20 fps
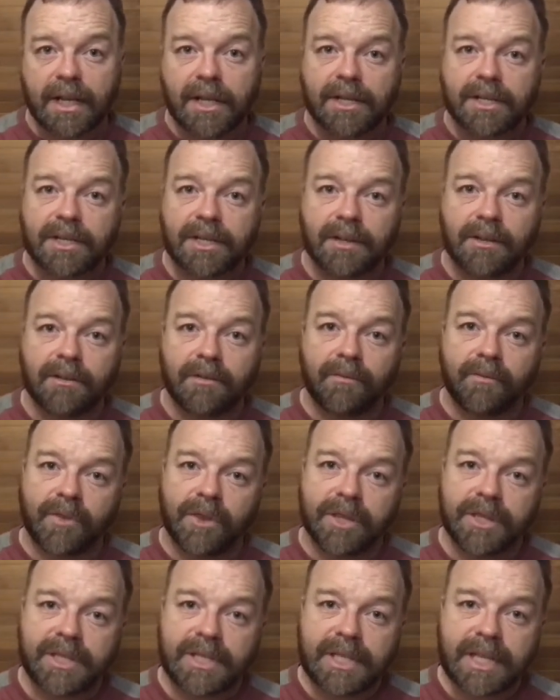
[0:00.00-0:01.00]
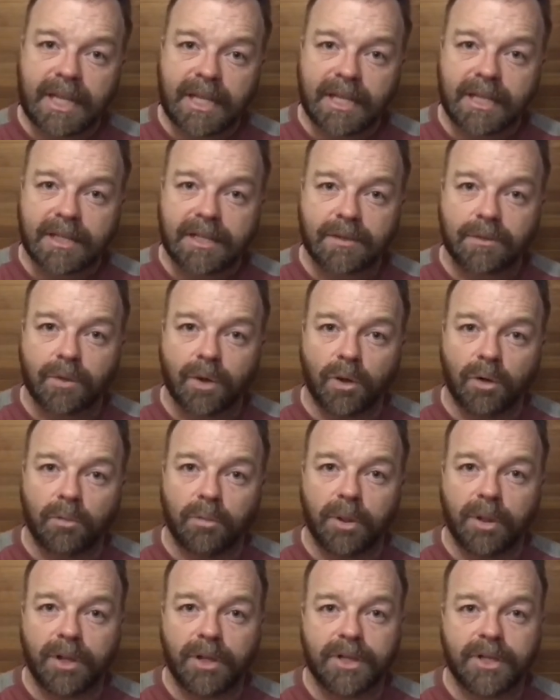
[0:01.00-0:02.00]
So the tickets were all
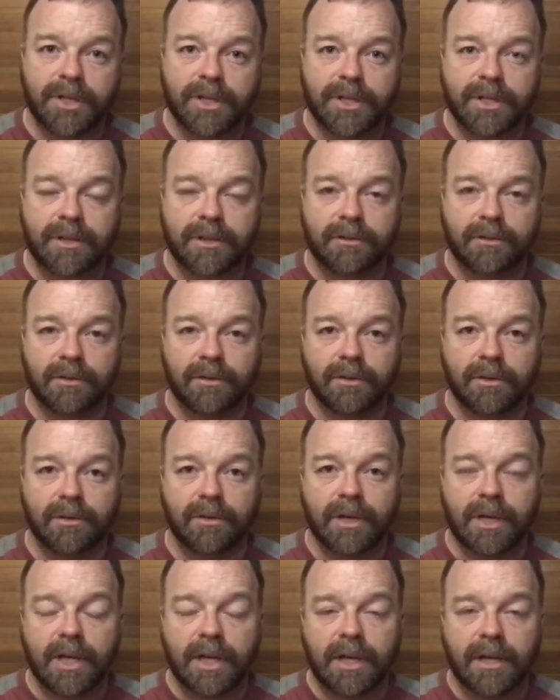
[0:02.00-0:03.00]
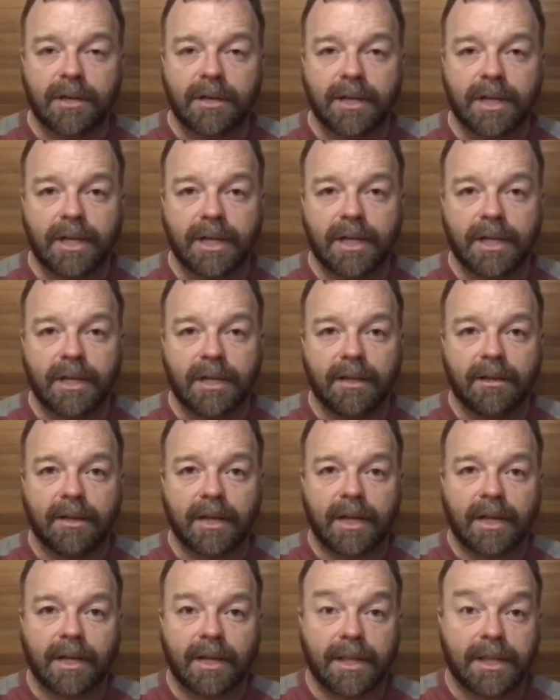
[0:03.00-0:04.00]
purchased through the
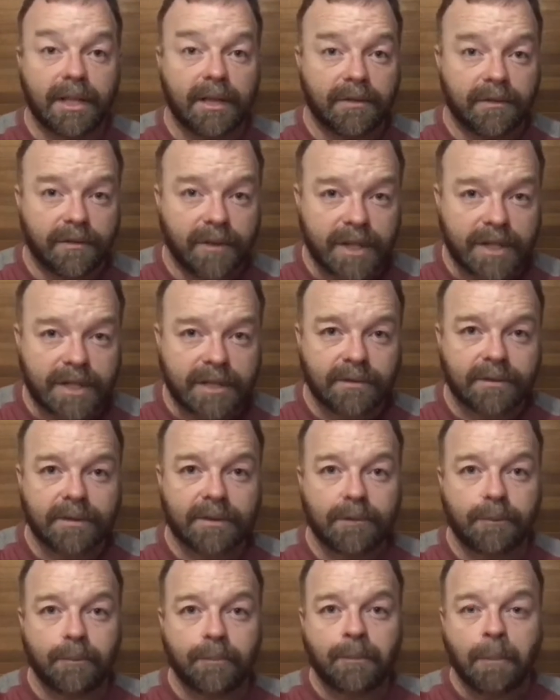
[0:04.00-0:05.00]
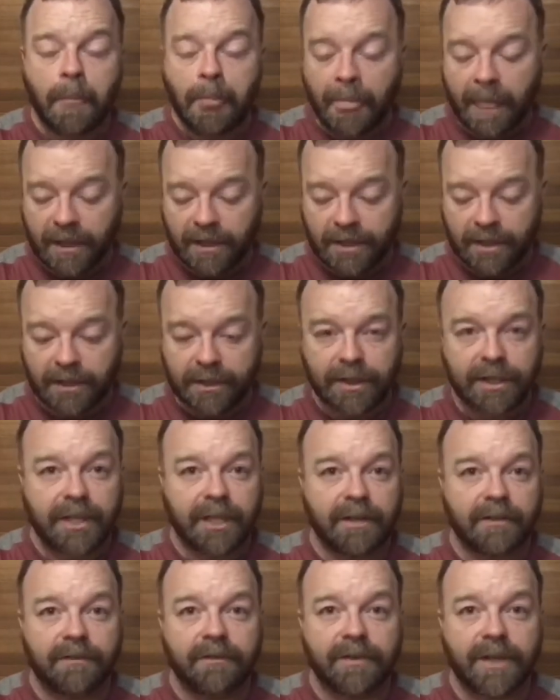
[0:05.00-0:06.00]
theatre festival. So the
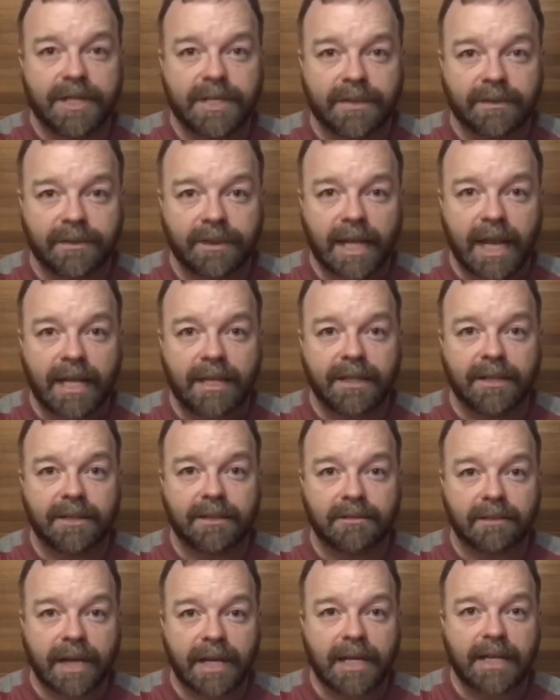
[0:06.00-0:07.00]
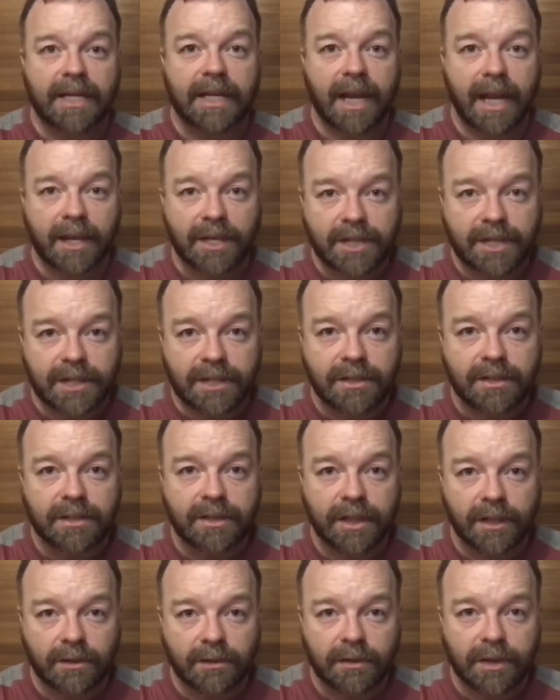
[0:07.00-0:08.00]
theatre festival had the direct connection to
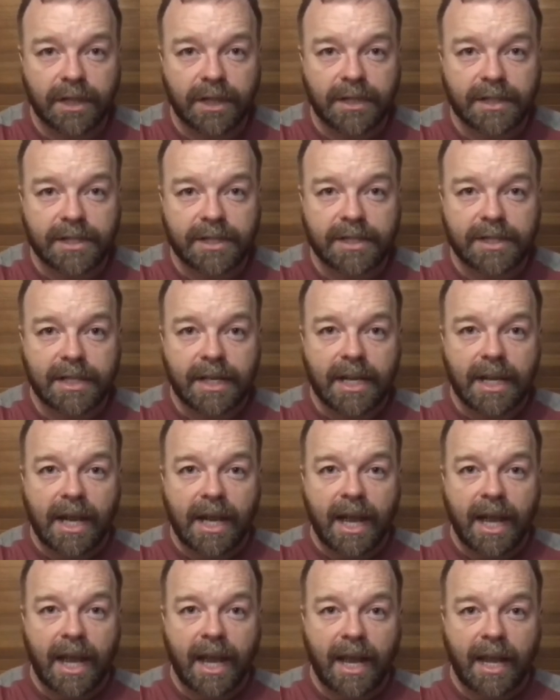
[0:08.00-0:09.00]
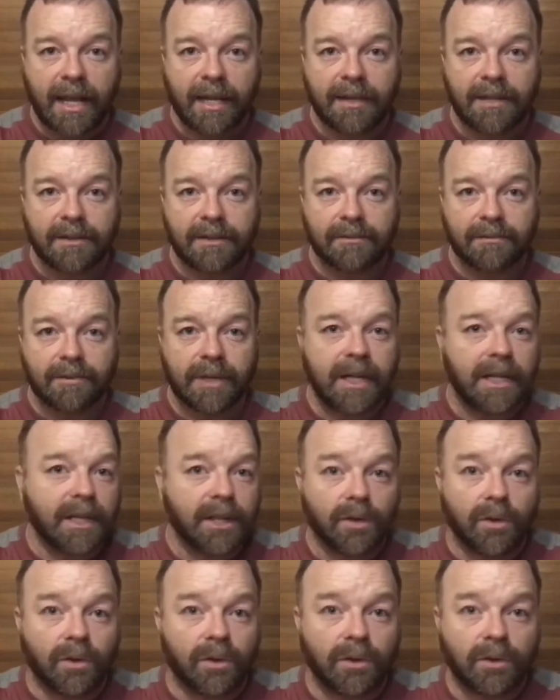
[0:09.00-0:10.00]
the audience, and
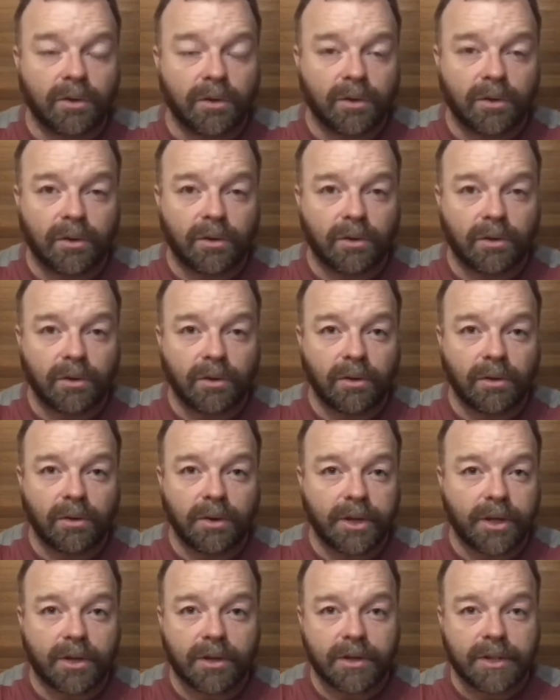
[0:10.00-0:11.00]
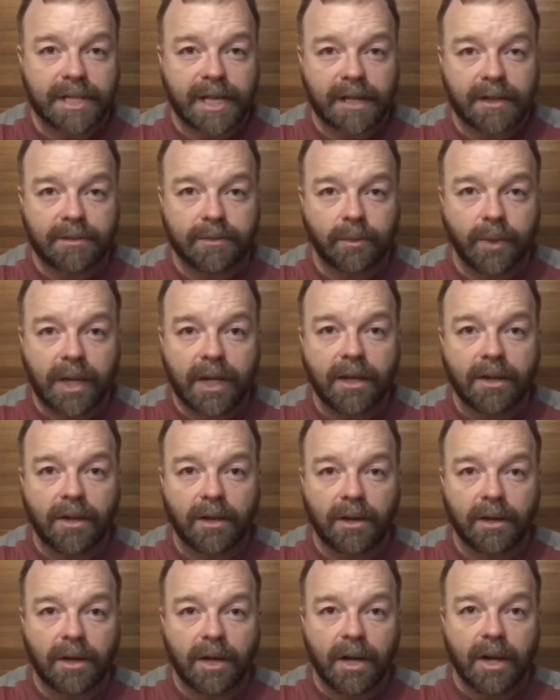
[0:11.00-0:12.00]
really all the contact we
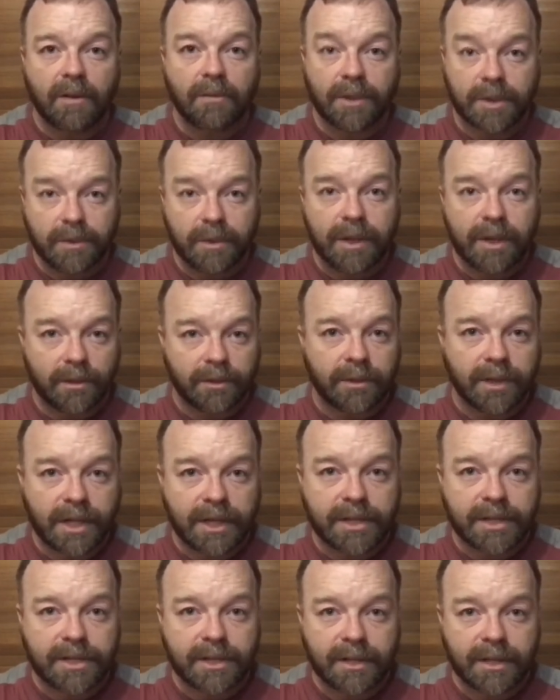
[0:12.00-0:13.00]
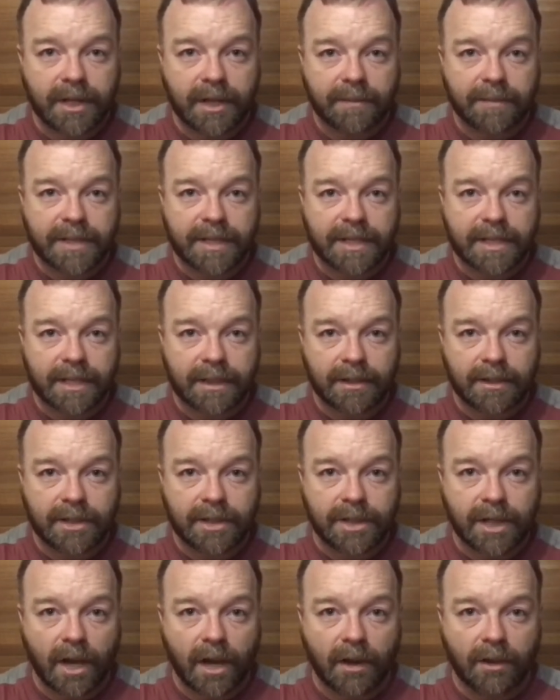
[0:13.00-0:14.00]
got was when the audience turned up to see the
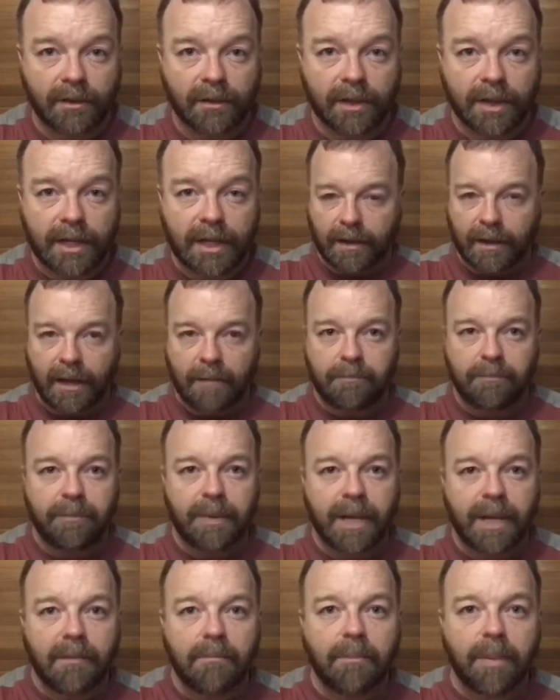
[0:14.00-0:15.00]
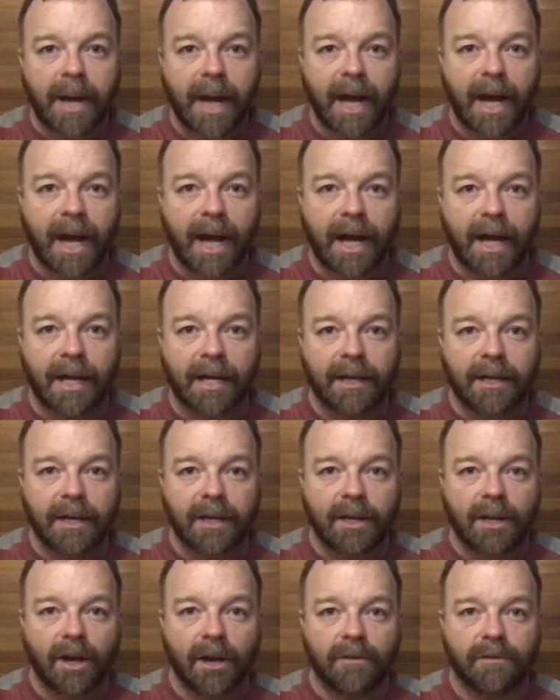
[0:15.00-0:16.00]
show. A big part
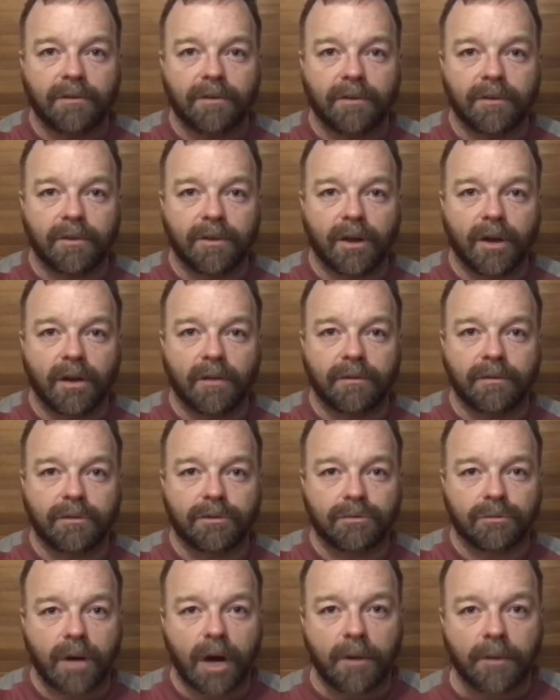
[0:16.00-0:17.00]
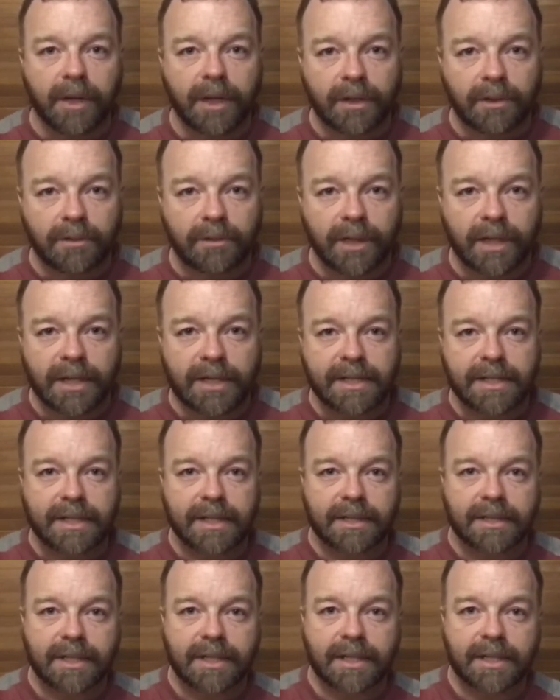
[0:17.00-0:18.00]
of growing an audience
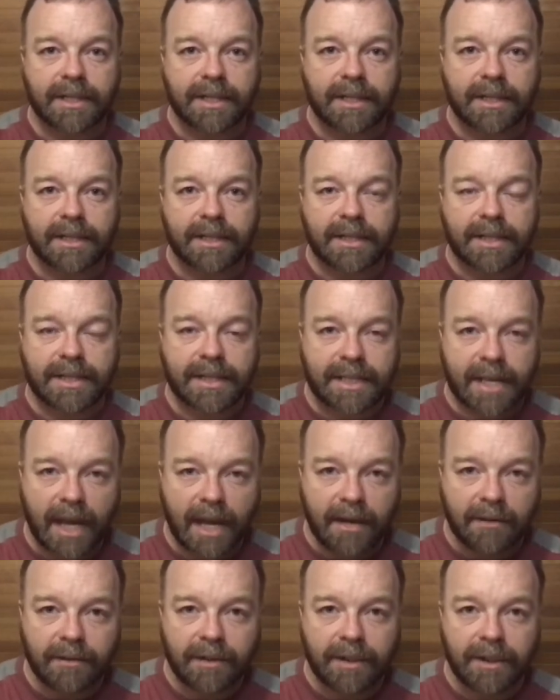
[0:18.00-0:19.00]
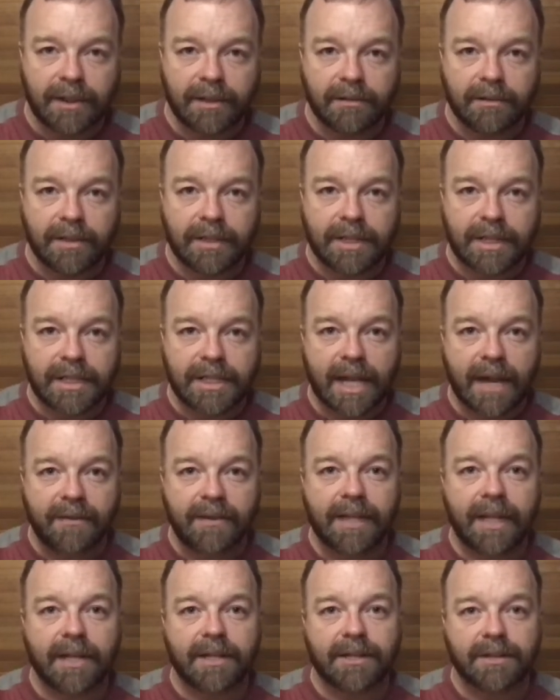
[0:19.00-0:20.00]
that's going to stay with you is
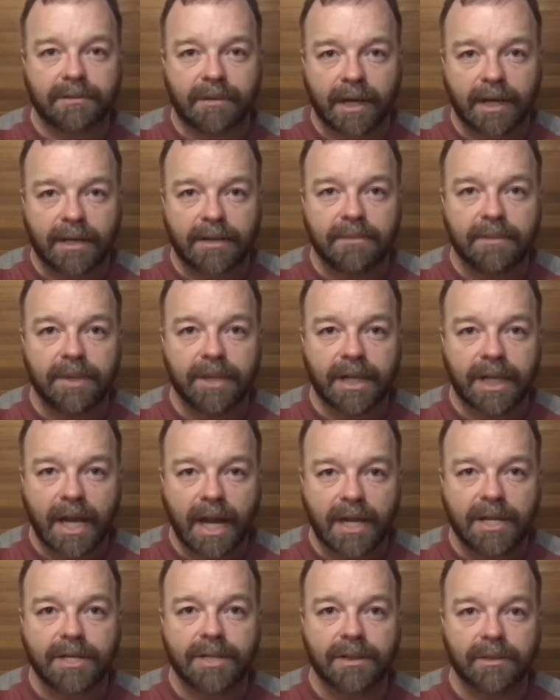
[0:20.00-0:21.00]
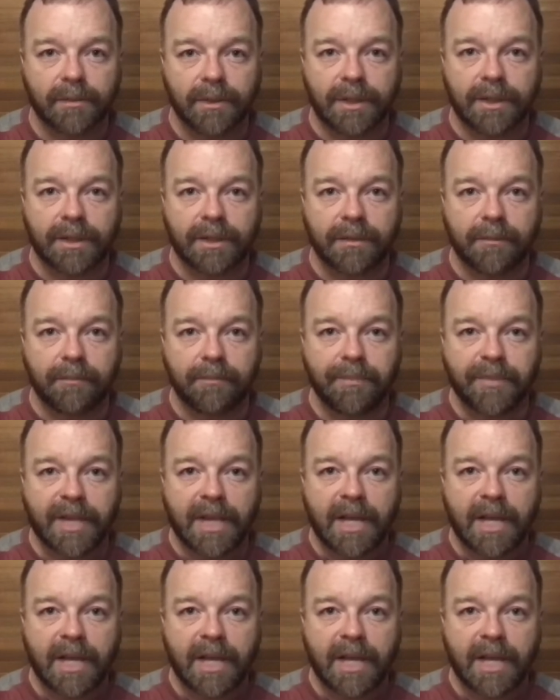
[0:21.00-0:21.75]
having that direct communication with them.